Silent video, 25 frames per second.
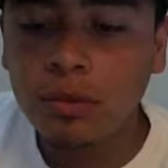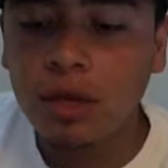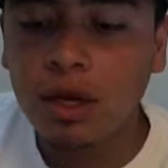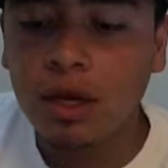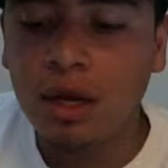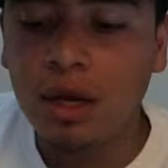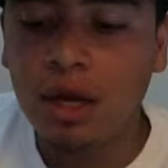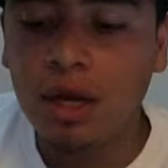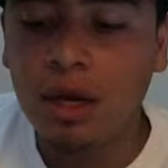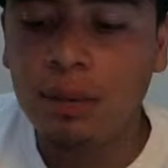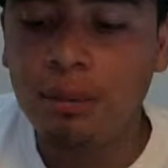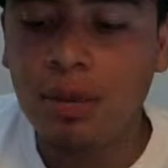
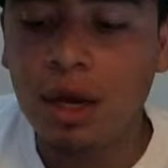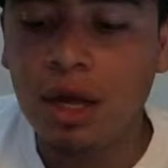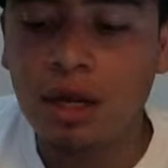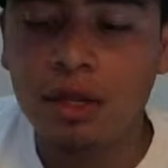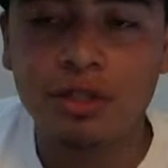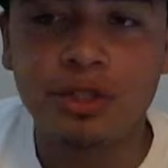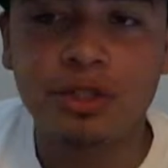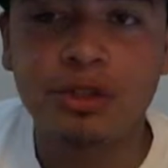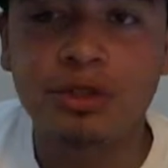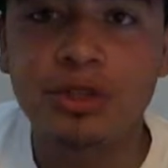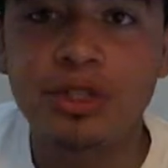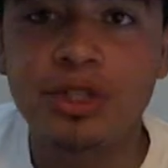Um, I'll
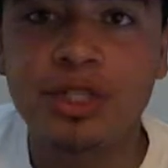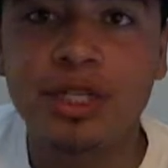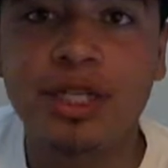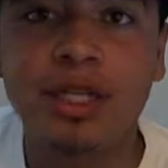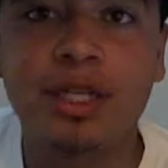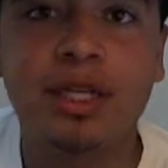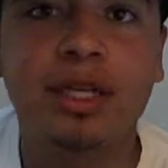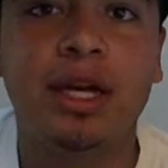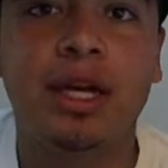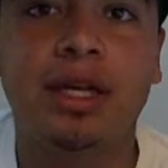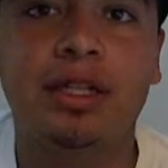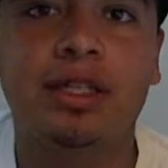use
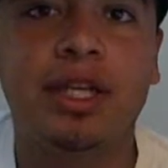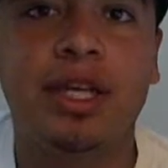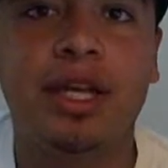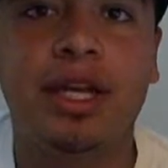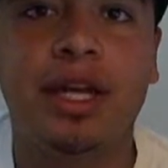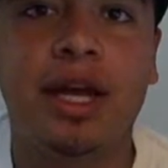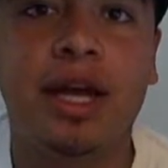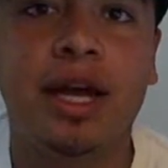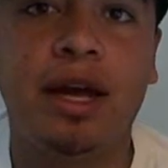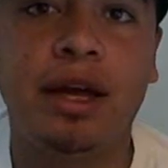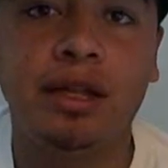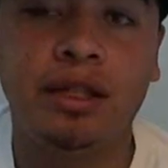it. I'll tell
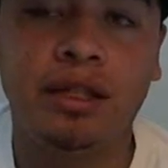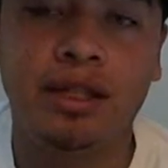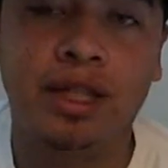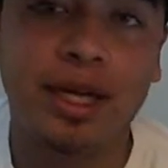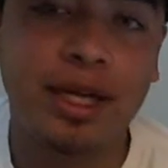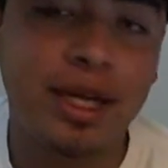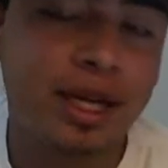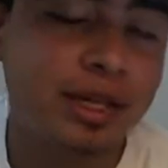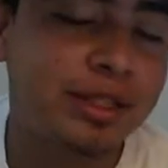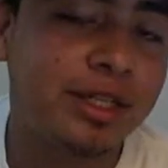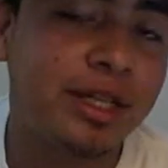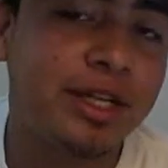you how,
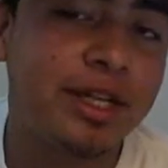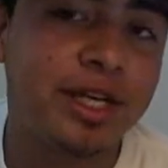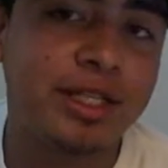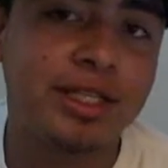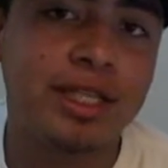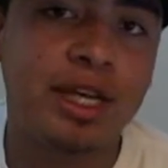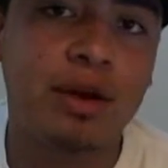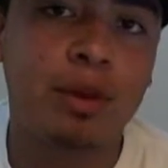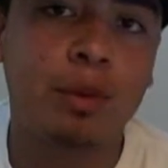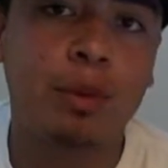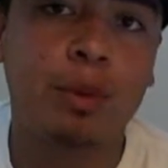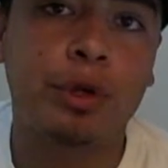I'll tell you guys
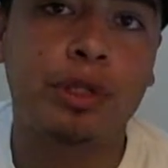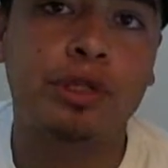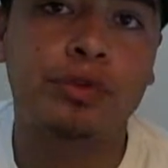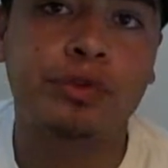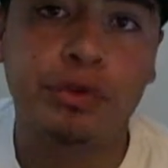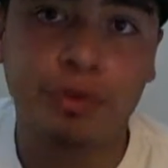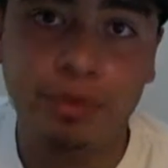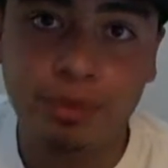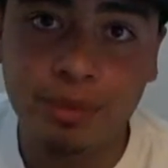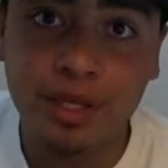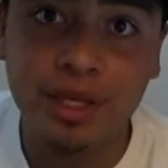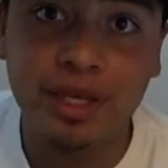how it works
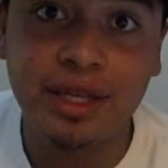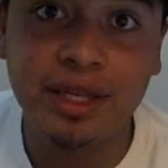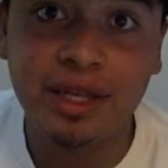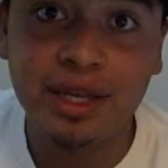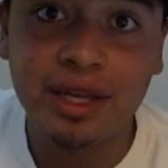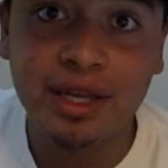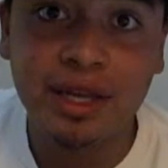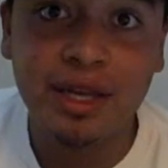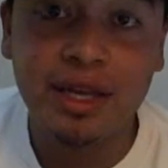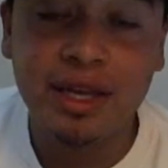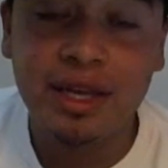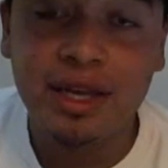for me.
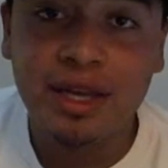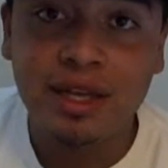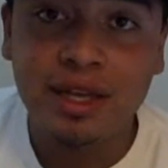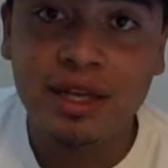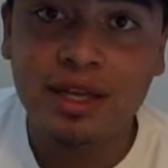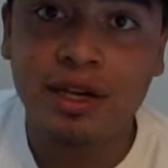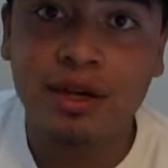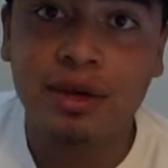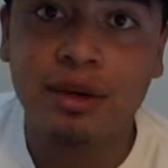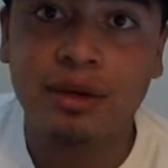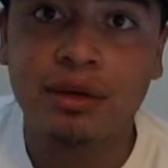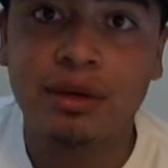
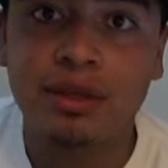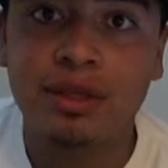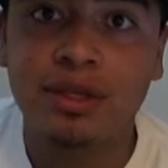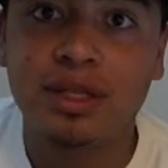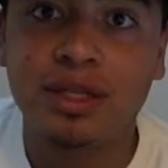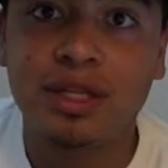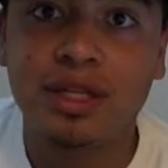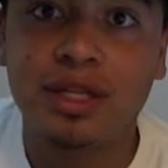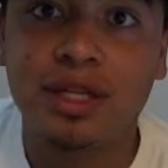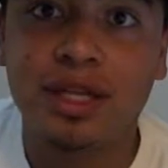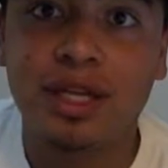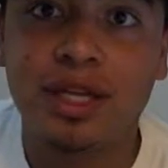You know,
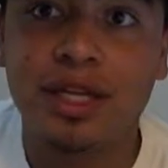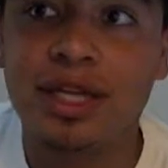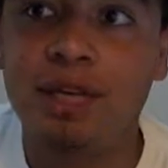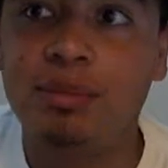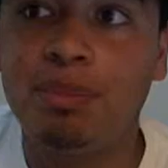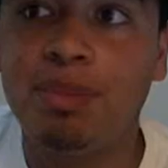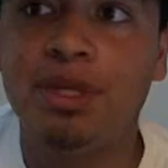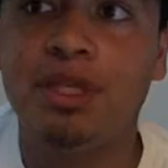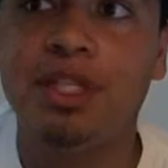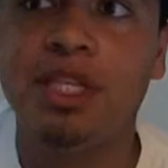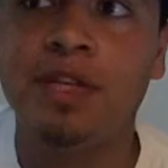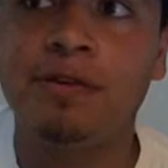it could
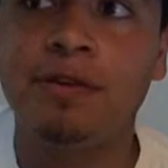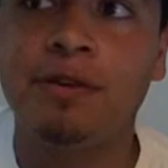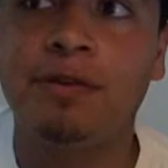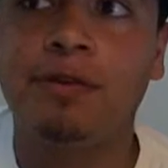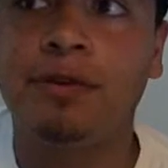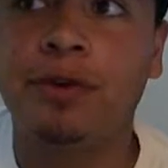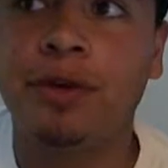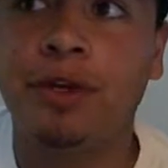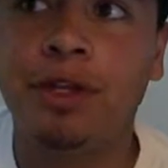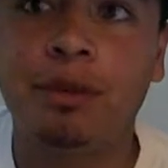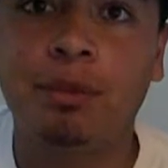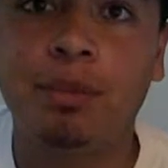be different
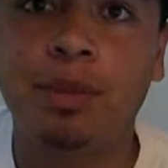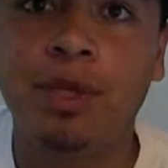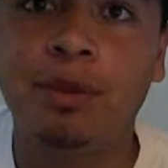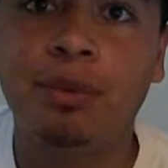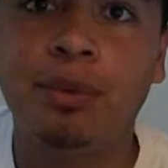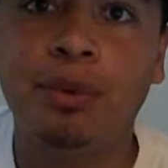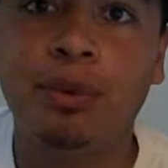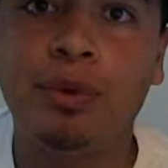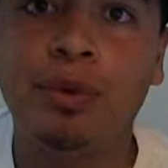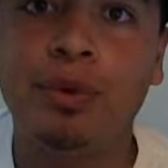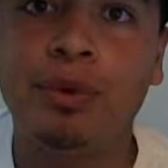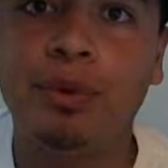for other
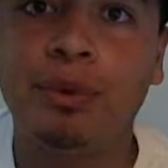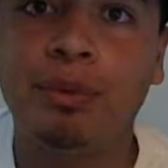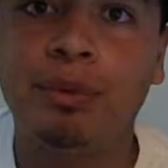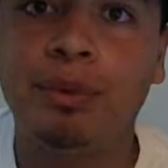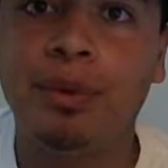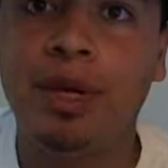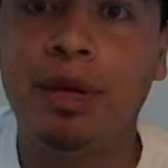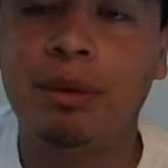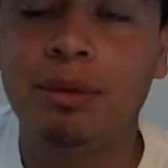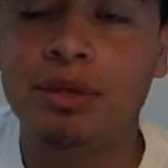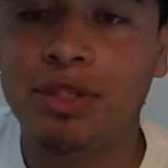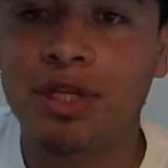people,
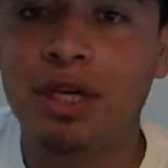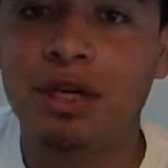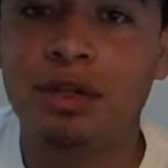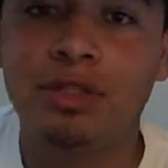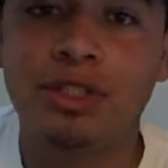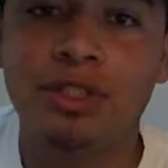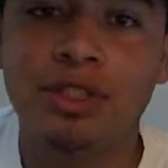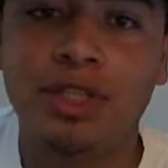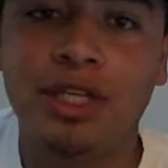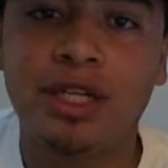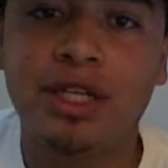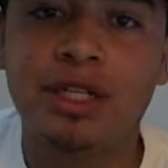but I just I'll
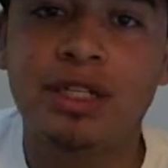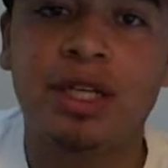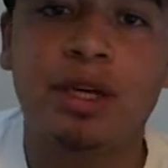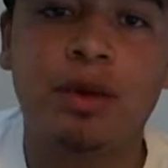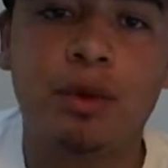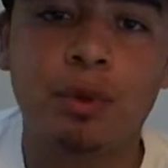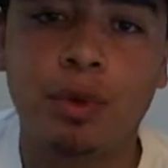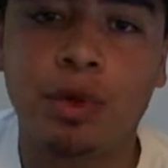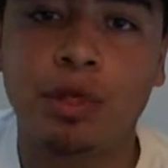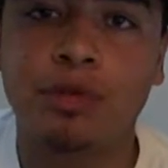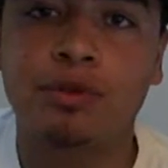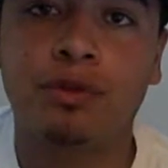just tell you guys how
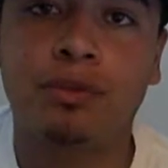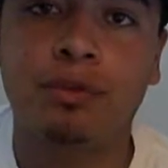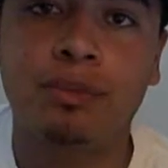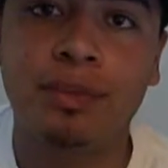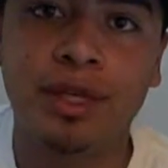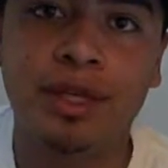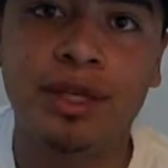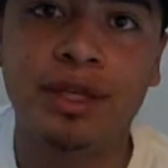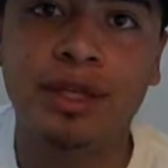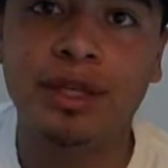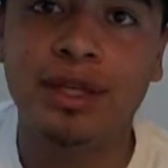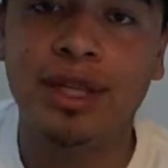it works for
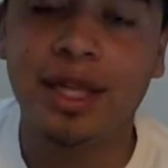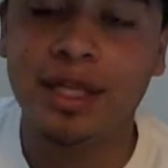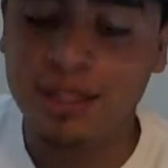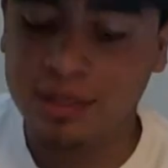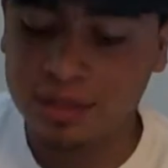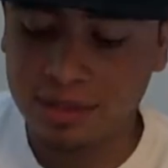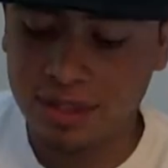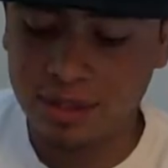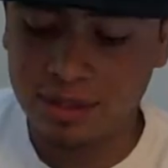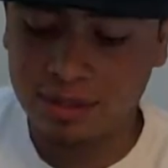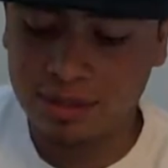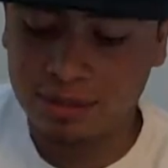me. That's
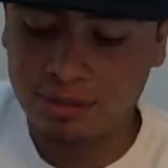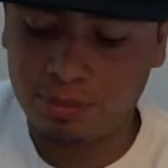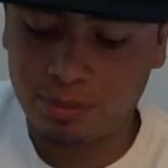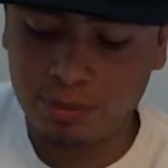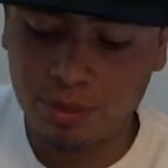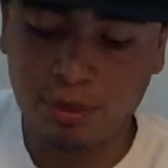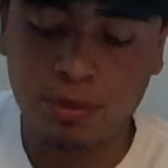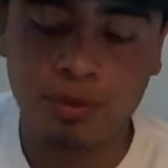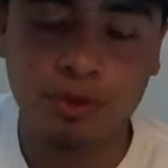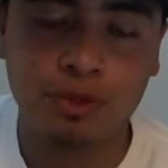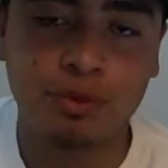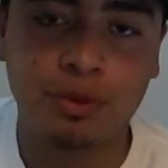that's
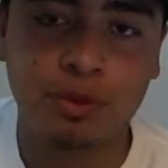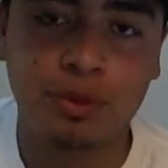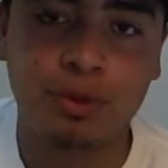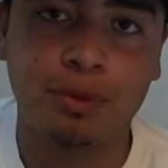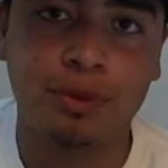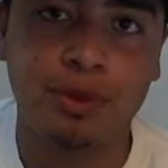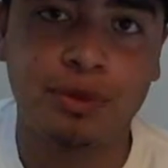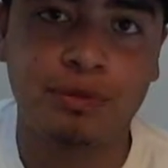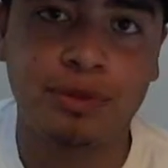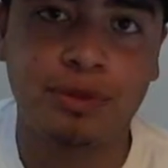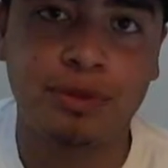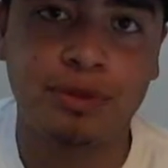pretty much what the
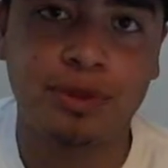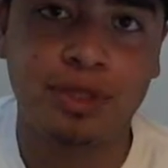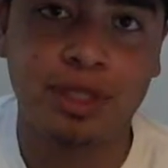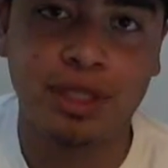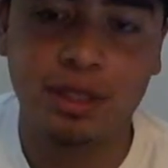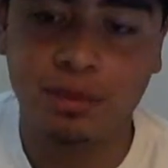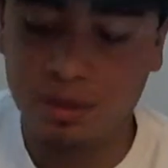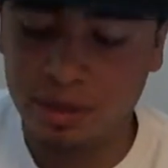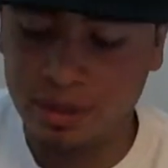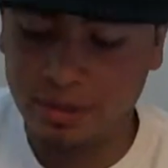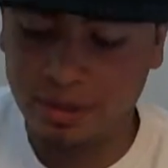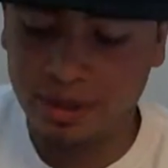review is going
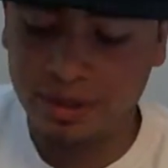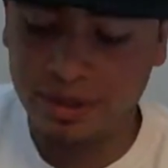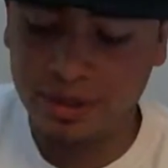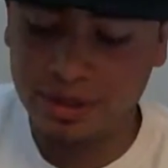to be about.